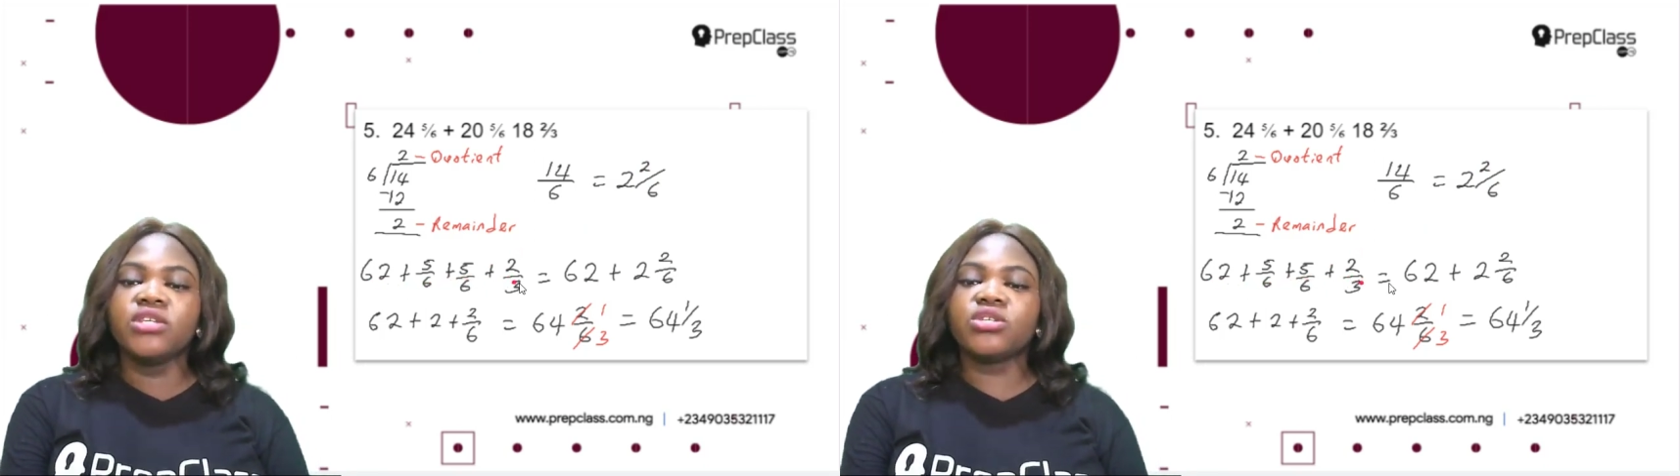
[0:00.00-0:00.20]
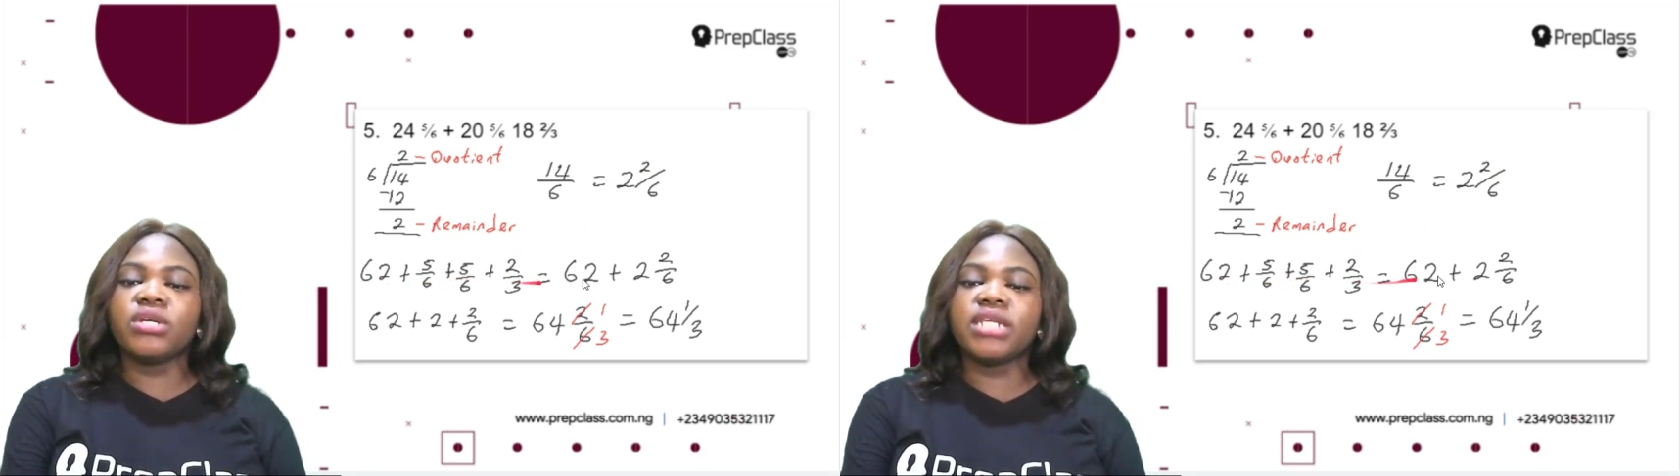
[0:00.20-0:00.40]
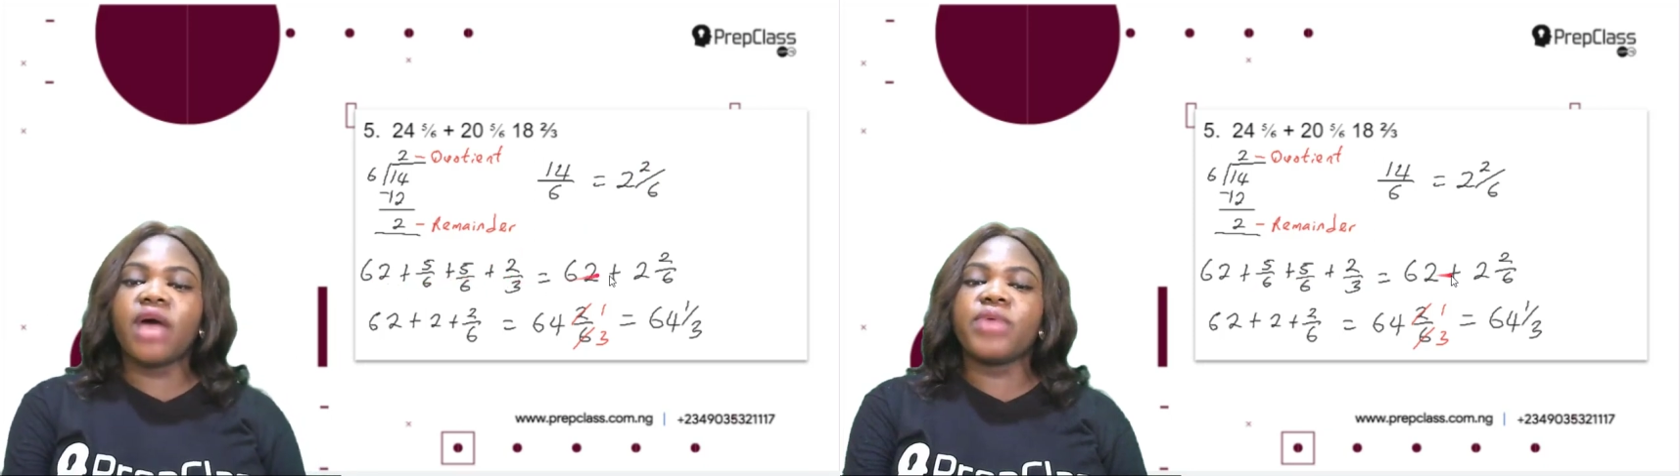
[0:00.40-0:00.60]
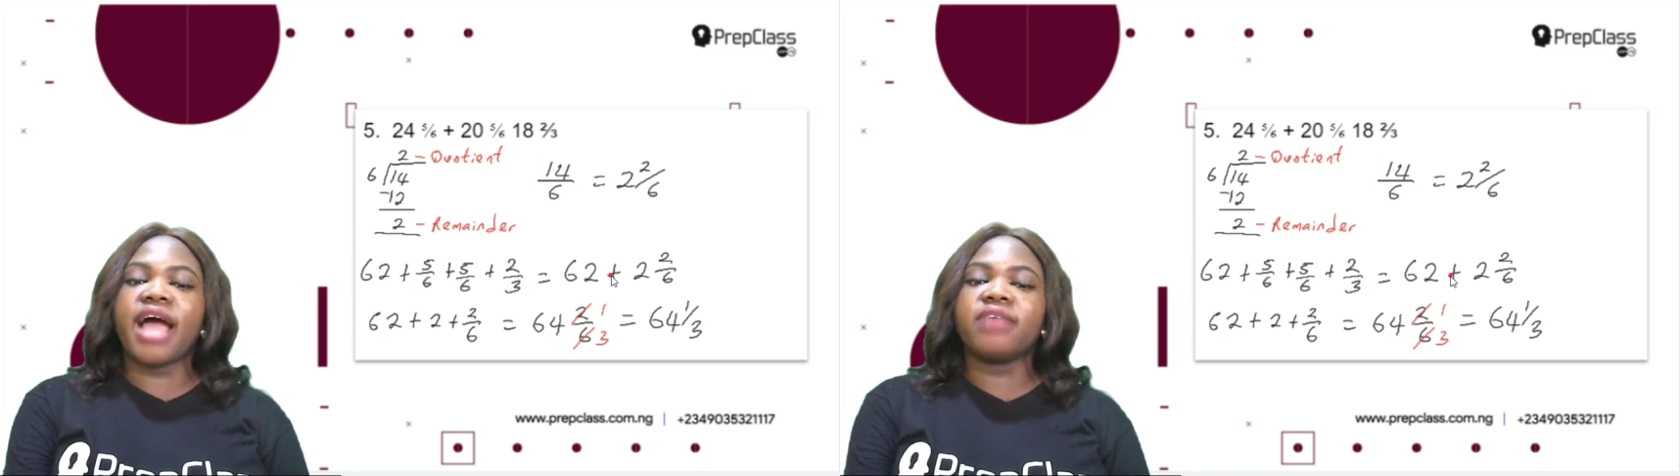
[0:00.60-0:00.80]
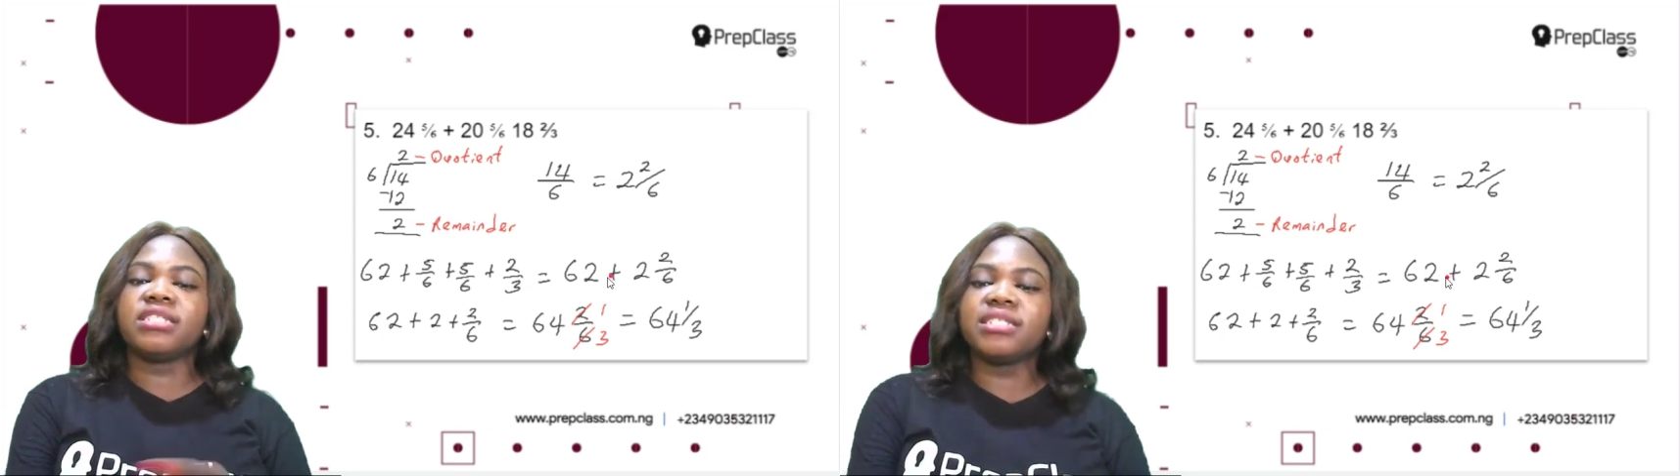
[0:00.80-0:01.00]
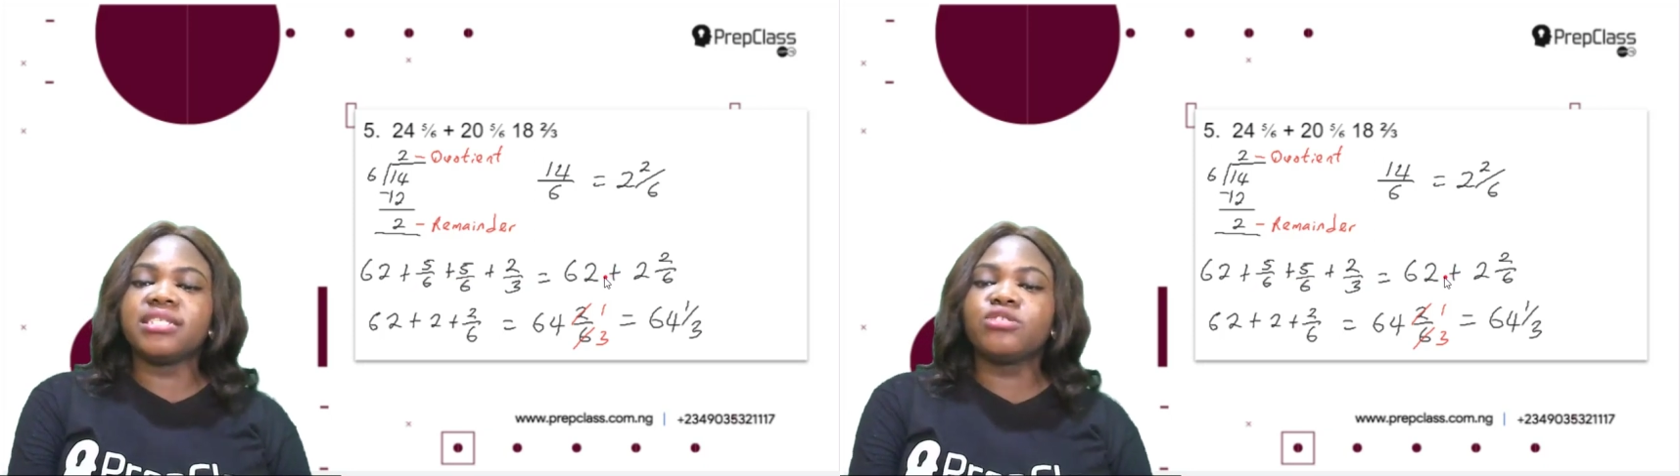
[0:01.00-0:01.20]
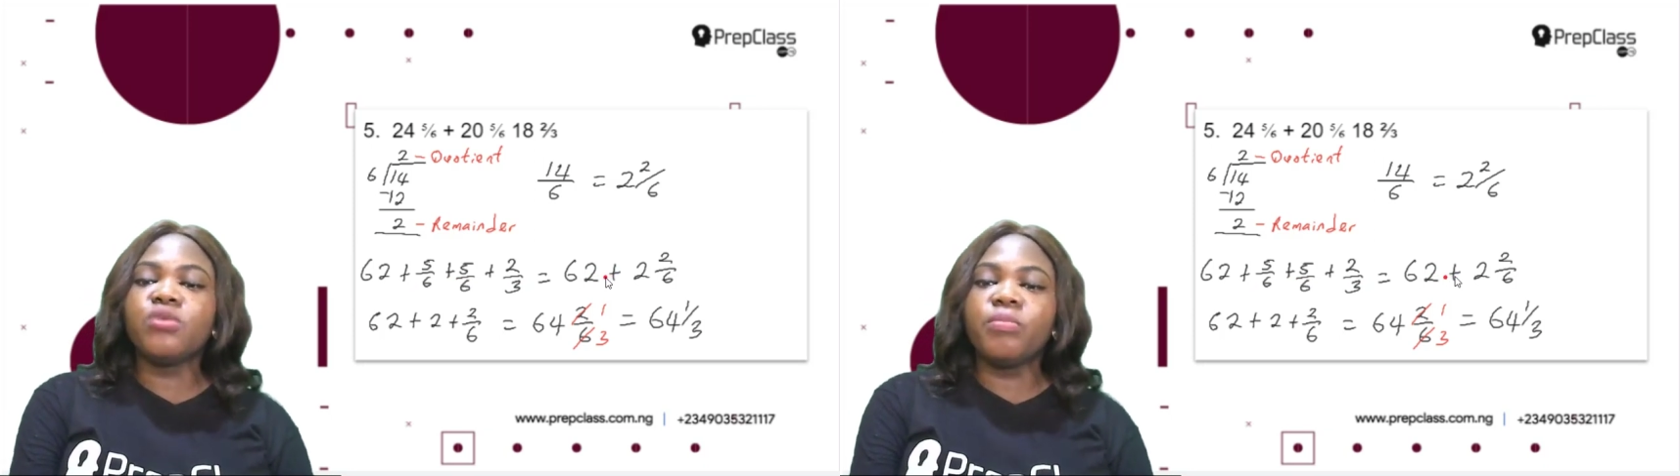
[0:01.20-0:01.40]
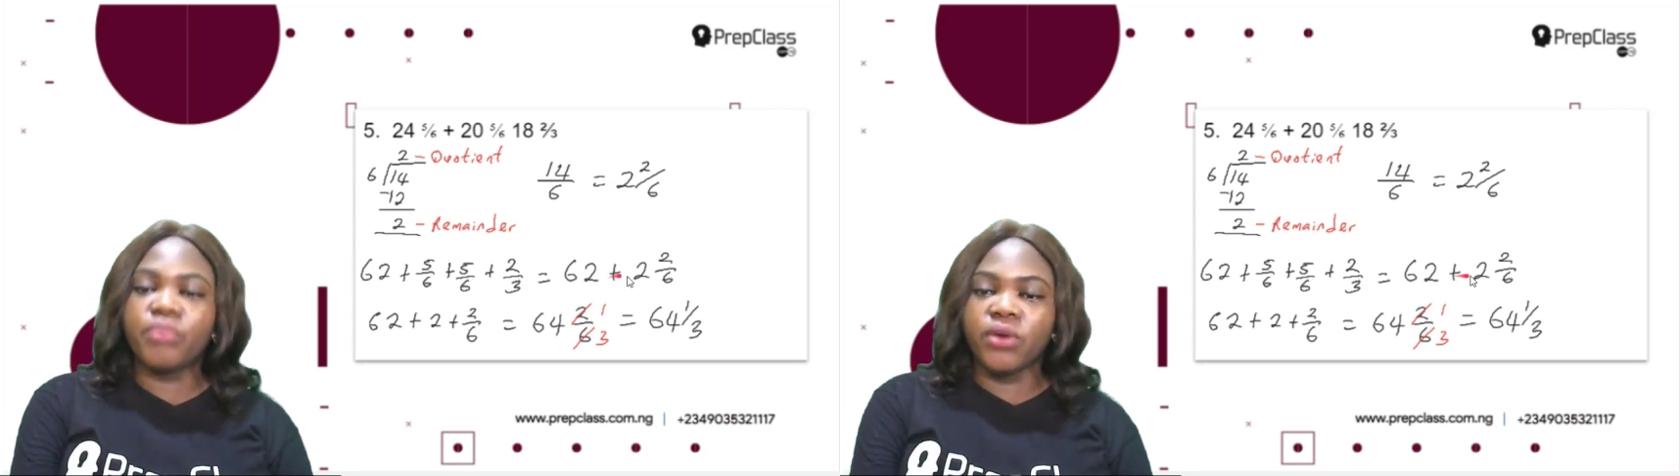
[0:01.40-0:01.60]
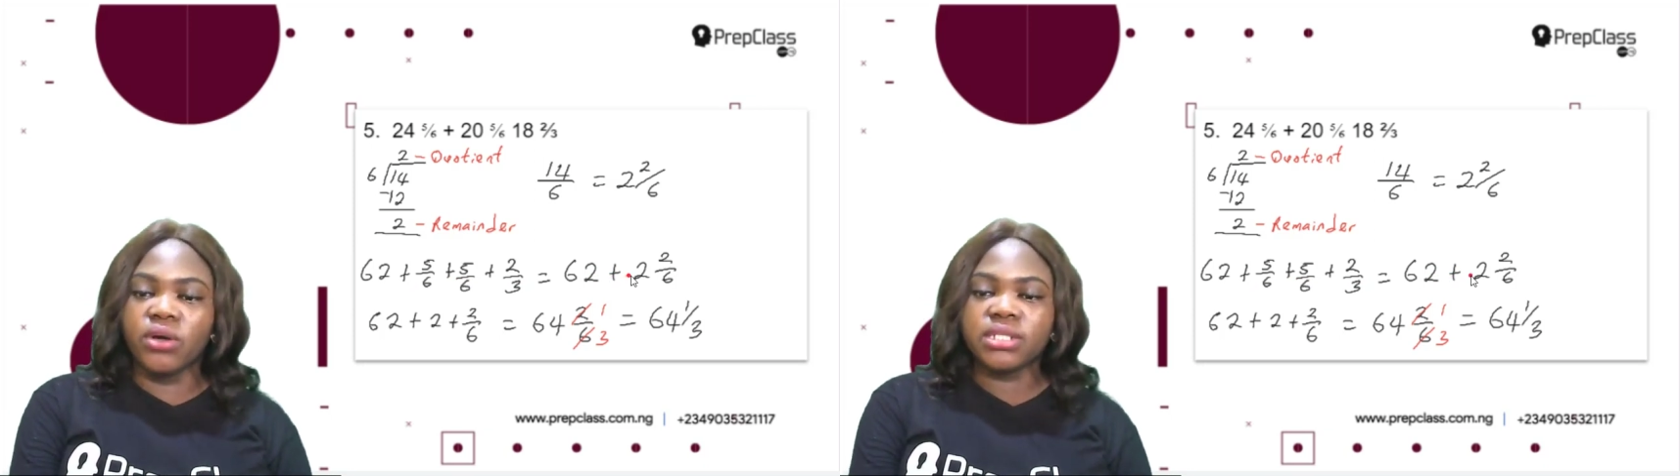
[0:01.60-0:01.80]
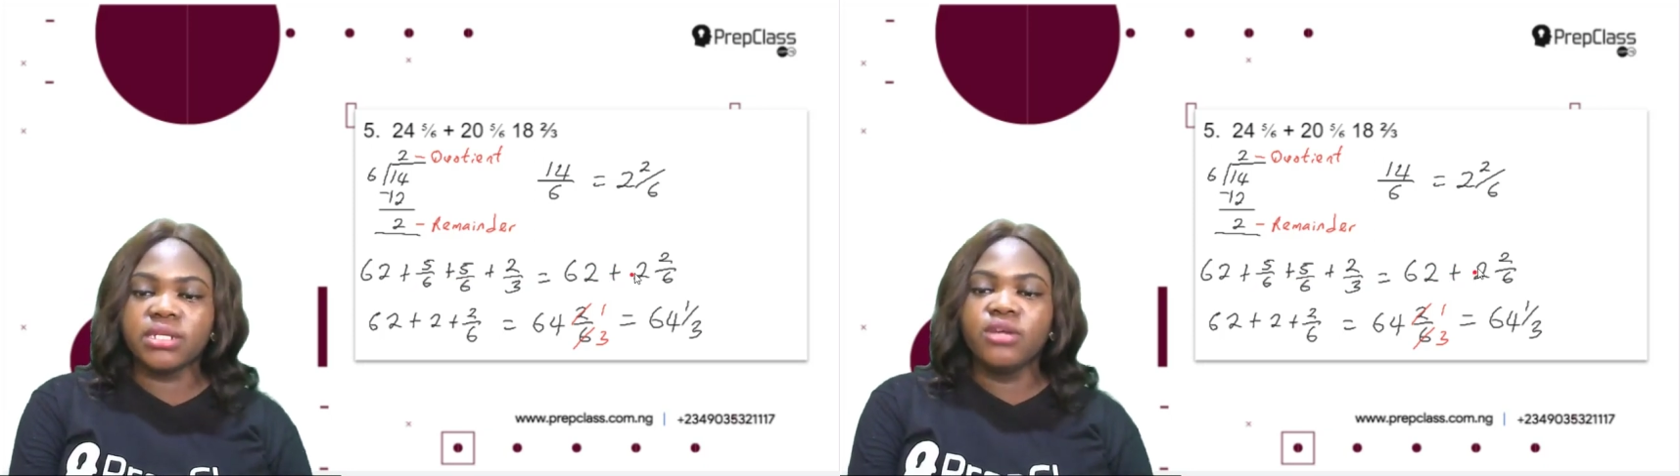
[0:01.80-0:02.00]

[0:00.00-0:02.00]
So now we have 62 plus